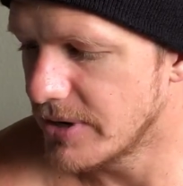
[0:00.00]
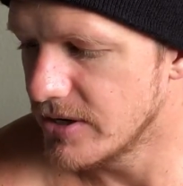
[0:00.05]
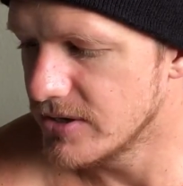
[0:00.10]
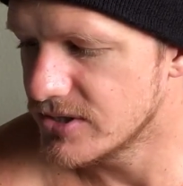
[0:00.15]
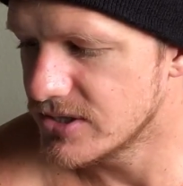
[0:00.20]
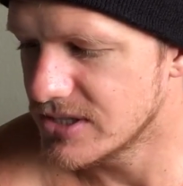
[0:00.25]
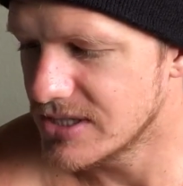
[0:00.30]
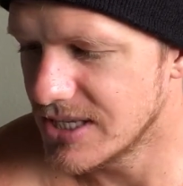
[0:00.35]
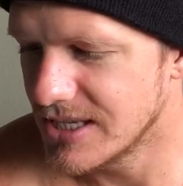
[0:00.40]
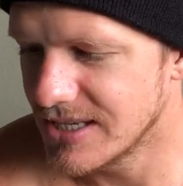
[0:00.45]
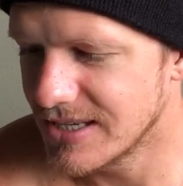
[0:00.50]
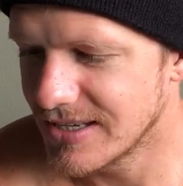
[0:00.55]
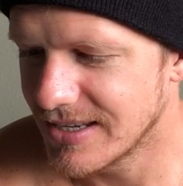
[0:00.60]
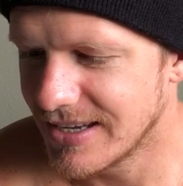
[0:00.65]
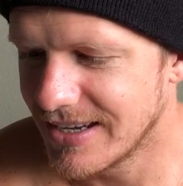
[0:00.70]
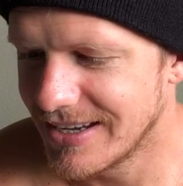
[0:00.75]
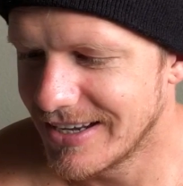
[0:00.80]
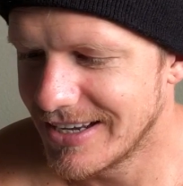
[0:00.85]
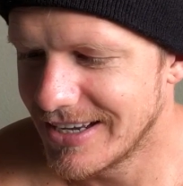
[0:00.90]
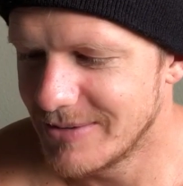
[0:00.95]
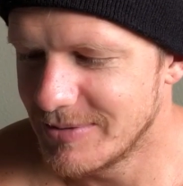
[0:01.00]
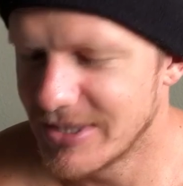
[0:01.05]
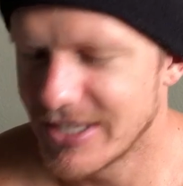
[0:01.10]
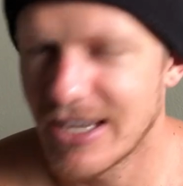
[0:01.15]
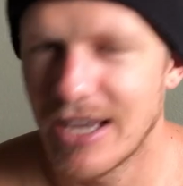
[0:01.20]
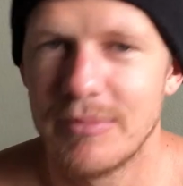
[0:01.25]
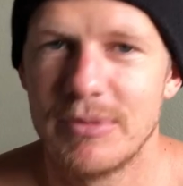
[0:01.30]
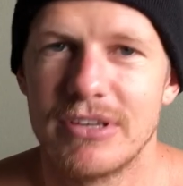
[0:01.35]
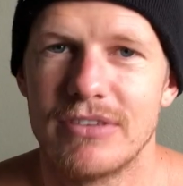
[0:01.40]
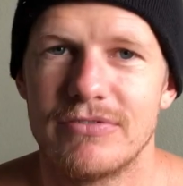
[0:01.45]
posting um, in the
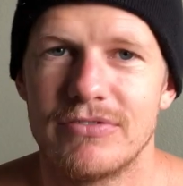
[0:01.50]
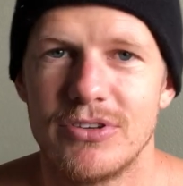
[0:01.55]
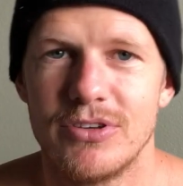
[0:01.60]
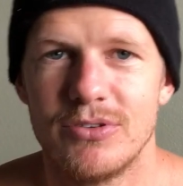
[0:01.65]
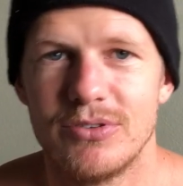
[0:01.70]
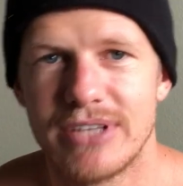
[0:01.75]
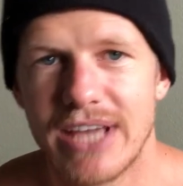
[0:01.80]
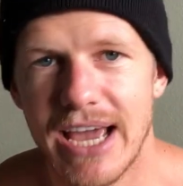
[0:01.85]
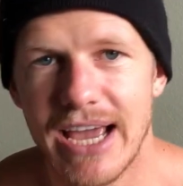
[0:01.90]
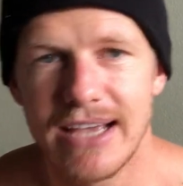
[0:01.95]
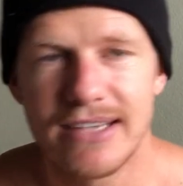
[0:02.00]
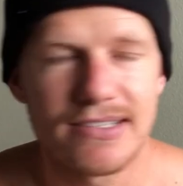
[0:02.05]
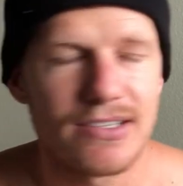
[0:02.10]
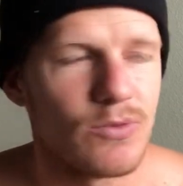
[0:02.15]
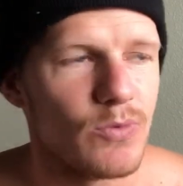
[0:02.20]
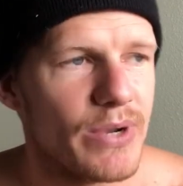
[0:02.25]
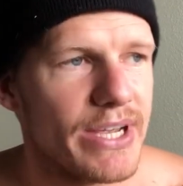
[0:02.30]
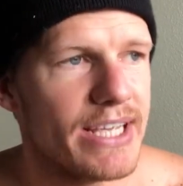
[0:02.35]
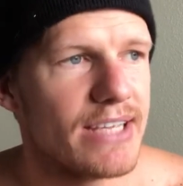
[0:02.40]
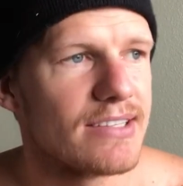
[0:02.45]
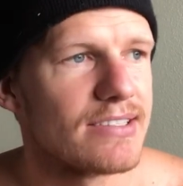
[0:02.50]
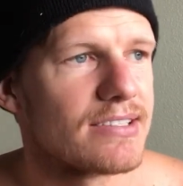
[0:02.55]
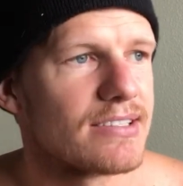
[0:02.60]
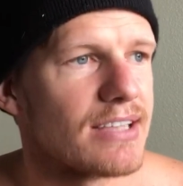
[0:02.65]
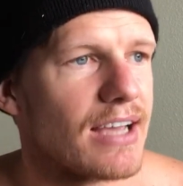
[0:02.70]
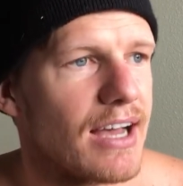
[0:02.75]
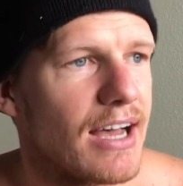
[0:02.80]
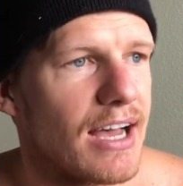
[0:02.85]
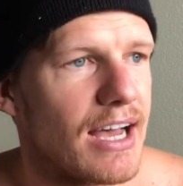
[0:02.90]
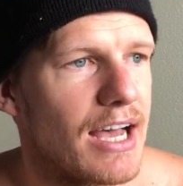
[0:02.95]
coming few days and weeks
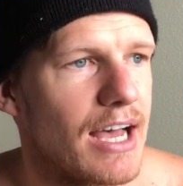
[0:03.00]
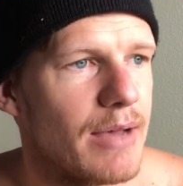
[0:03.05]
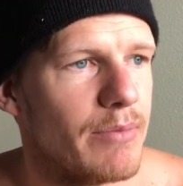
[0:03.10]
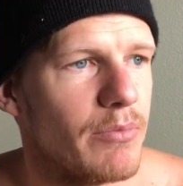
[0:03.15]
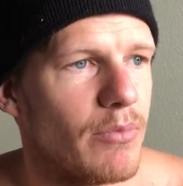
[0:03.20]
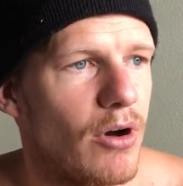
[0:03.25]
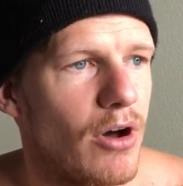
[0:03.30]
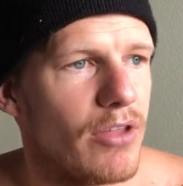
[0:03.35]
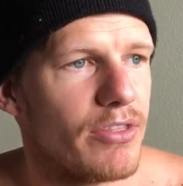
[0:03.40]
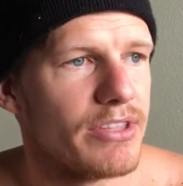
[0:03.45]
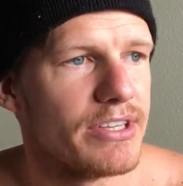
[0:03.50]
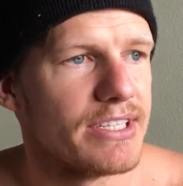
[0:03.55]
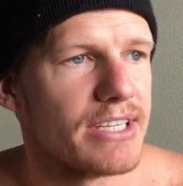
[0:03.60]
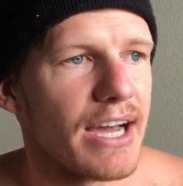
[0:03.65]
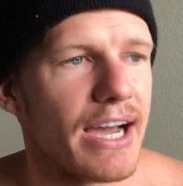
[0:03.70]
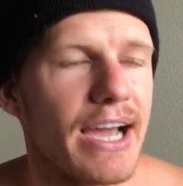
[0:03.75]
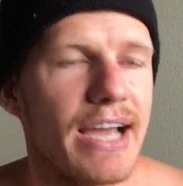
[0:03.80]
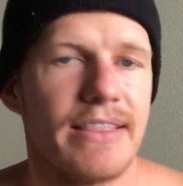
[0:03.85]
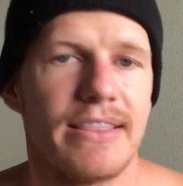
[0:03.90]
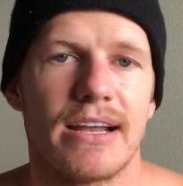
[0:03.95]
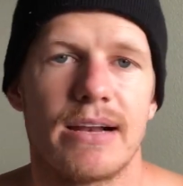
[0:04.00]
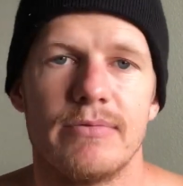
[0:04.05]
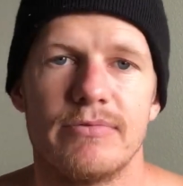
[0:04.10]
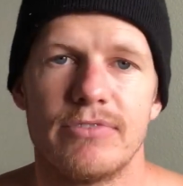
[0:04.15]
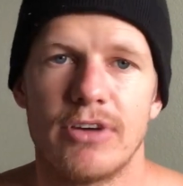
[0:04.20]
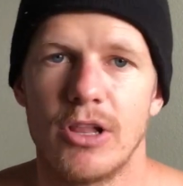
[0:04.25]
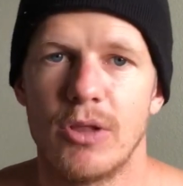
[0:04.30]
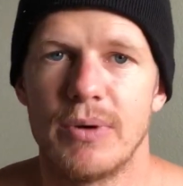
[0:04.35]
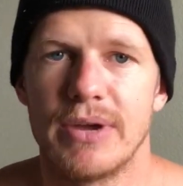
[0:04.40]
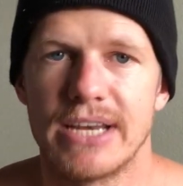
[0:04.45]
um, on the diet that I'm
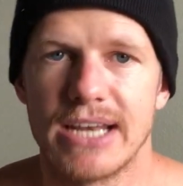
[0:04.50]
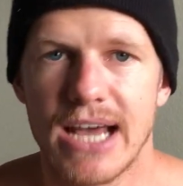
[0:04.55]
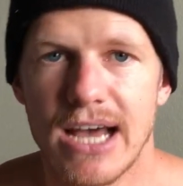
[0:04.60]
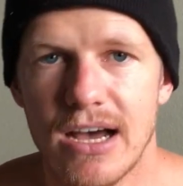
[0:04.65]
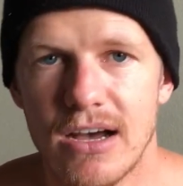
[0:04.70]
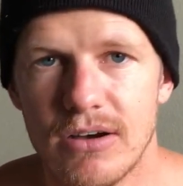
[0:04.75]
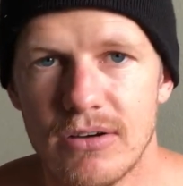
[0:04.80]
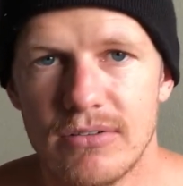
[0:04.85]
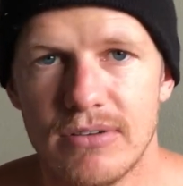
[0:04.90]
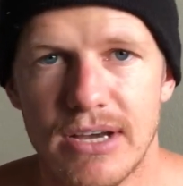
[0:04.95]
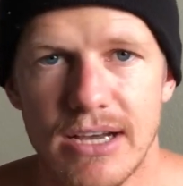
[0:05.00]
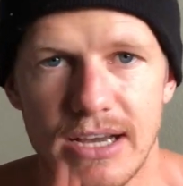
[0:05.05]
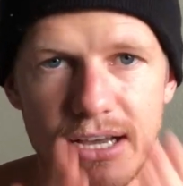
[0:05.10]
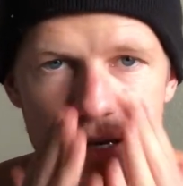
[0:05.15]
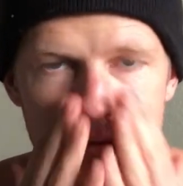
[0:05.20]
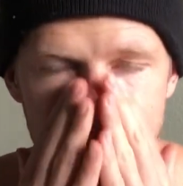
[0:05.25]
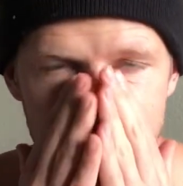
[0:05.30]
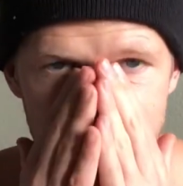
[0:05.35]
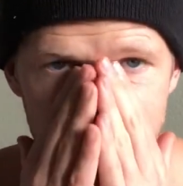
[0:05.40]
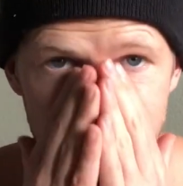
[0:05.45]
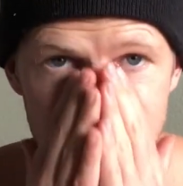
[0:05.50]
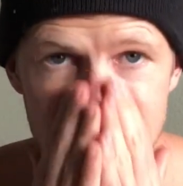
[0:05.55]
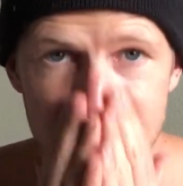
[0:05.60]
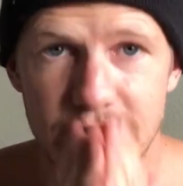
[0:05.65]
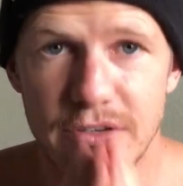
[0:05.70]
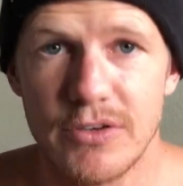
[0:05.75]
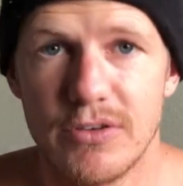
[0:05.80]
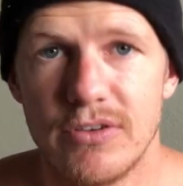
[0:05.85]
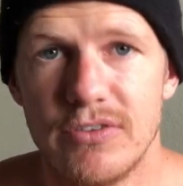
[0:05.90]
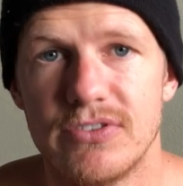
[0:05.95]
following now. Um, for those of
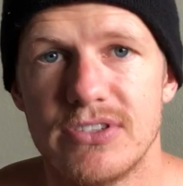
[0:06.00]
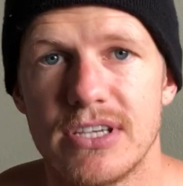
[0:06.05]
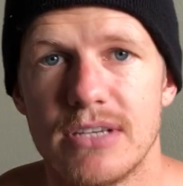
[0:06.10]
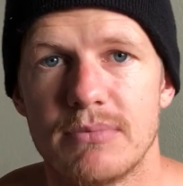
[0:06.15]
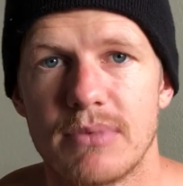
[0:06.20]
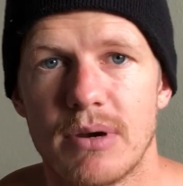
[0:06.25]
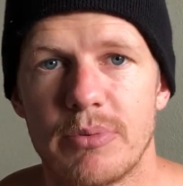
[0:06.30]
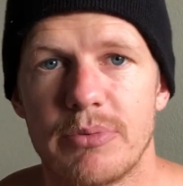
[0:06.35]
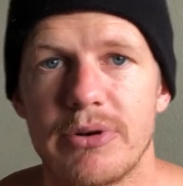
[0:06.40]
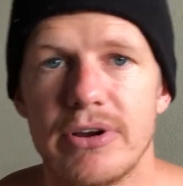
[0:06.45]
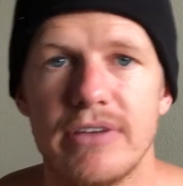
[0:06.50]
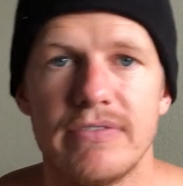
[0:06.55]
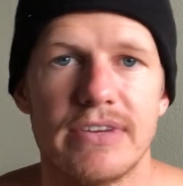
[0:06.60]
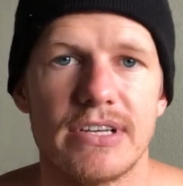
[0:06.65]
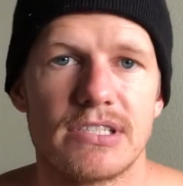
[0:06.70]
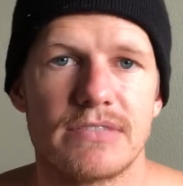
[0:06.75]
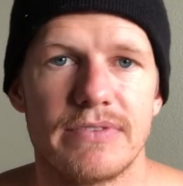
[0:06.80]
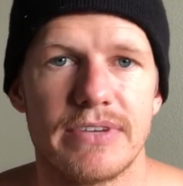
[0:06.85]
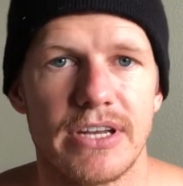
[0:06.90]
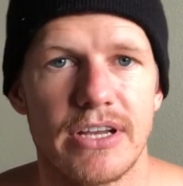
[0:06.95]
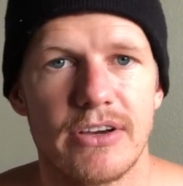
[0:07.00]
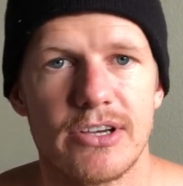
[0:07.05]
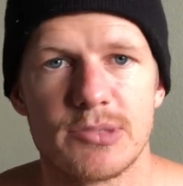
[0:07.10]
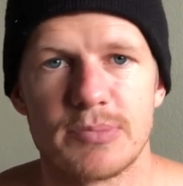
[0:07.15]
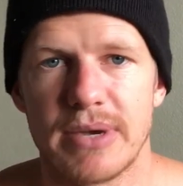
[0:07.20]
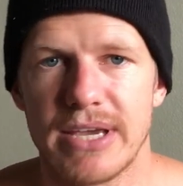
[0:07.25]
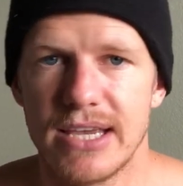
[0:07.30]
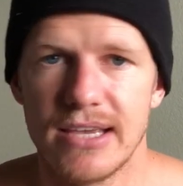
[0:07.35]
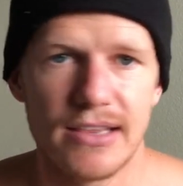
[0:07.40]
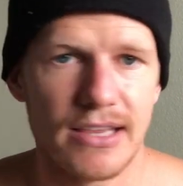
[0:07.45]
you who've seen my previous videos,
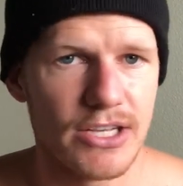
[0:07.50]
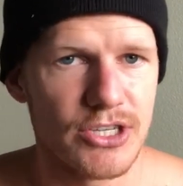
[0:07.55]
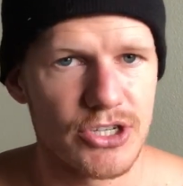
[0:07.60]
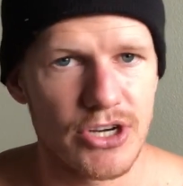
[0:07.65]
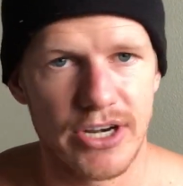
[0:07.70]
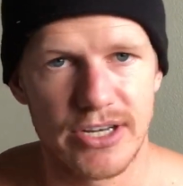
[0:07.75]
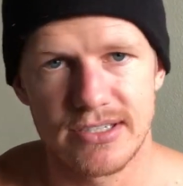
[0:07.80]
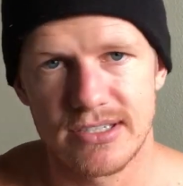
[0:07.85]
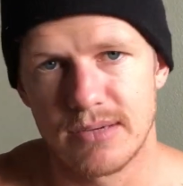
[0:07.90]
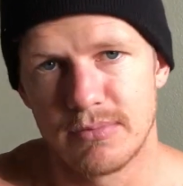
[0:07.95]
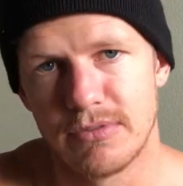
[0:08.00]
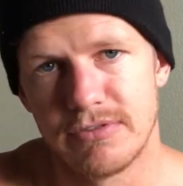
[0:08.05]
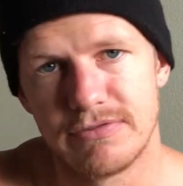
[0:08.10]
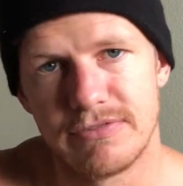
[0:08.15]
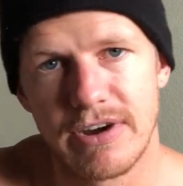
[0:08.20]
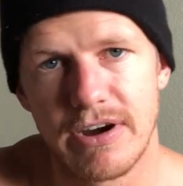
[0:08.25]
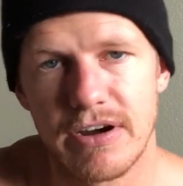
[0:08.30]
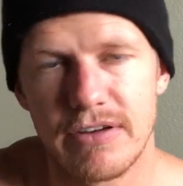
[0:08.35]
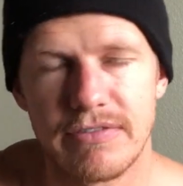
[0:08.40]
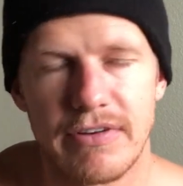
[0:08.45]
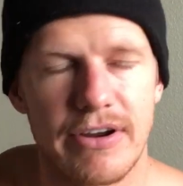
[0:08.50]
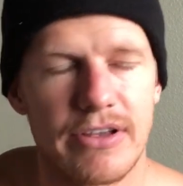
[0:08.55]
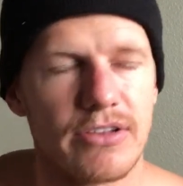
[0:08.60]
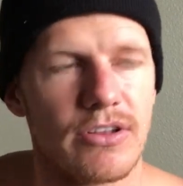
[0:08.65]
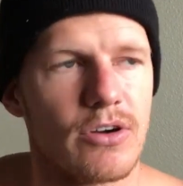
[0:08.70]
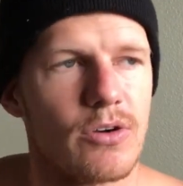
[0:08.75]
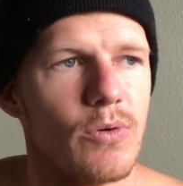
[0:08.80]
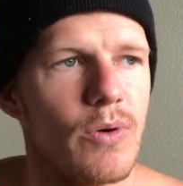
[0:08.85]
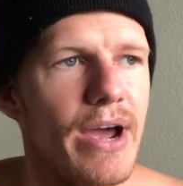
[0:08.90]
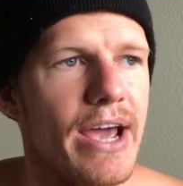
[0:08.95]
my healing journey's come a very very
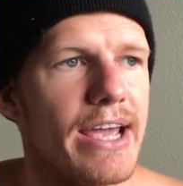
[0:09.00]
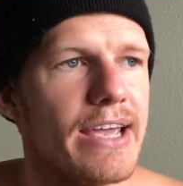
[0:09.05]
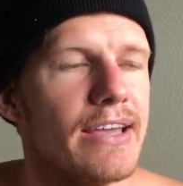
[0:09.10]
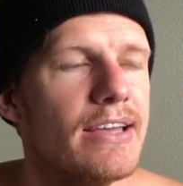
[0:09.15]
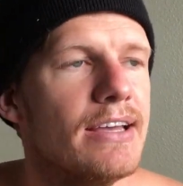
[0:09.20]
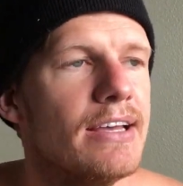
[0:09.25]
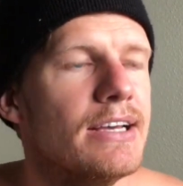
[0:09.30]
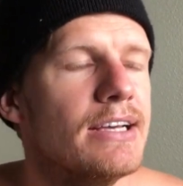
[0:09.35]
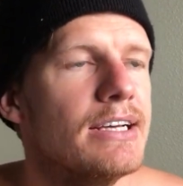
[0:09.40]
long way.